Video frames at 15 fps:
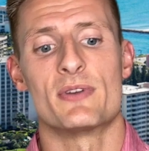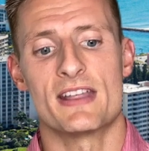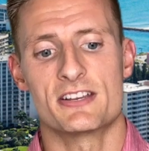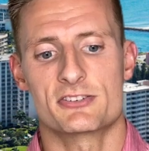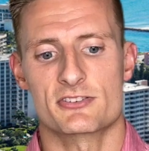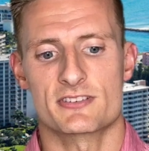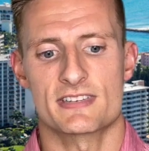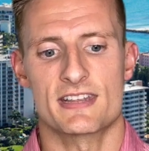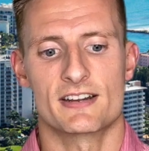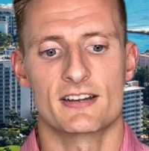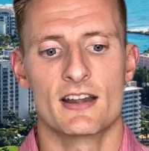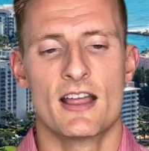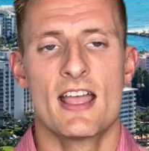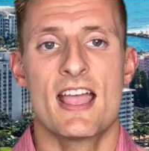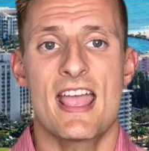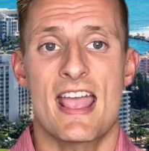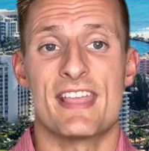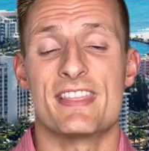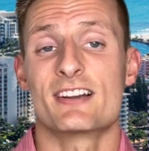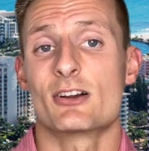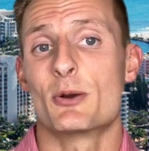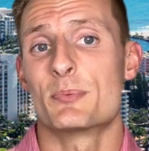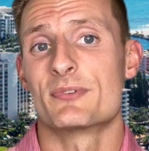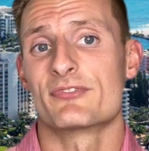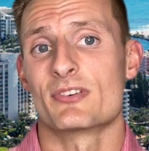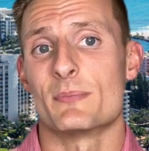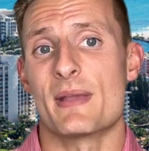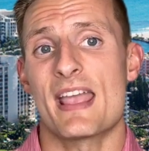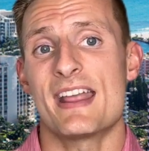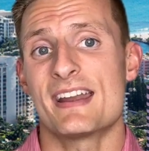Nature Center, and they're open
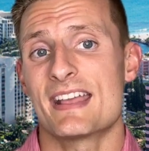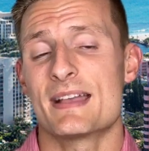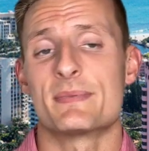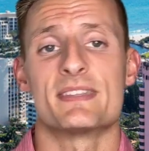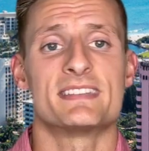from 8 a.m.